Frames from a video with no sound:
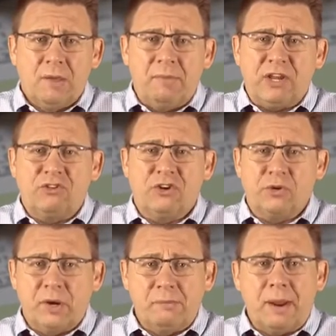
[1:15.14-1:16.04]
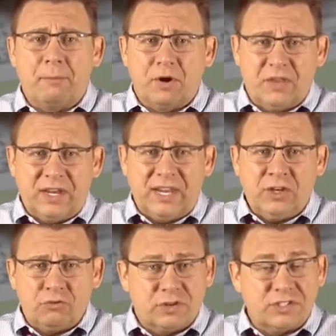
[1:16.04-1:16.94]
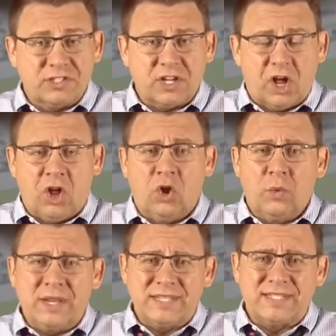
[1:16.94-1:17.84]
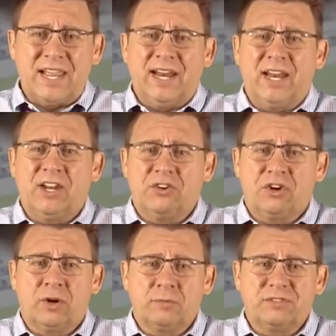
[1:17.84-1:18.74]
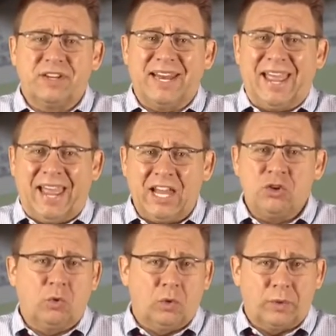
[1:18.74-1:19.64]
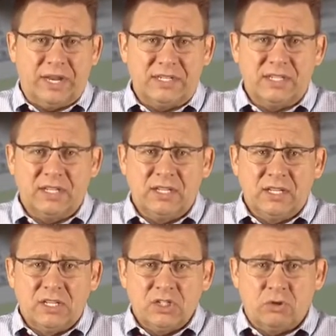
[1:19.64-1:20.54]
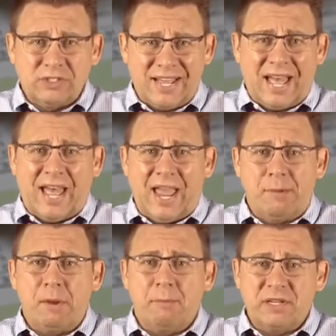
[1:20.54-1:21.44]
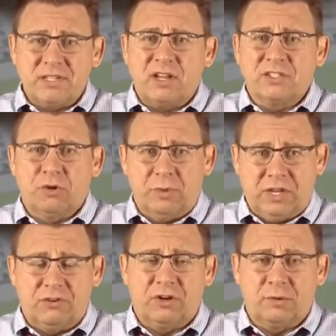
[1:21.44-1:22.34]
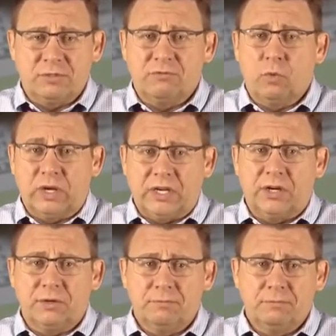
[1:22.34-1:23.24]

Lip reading: Make sure to remember that interest is always stated in terms of an annual rate, so time must also be in terms of 1 year.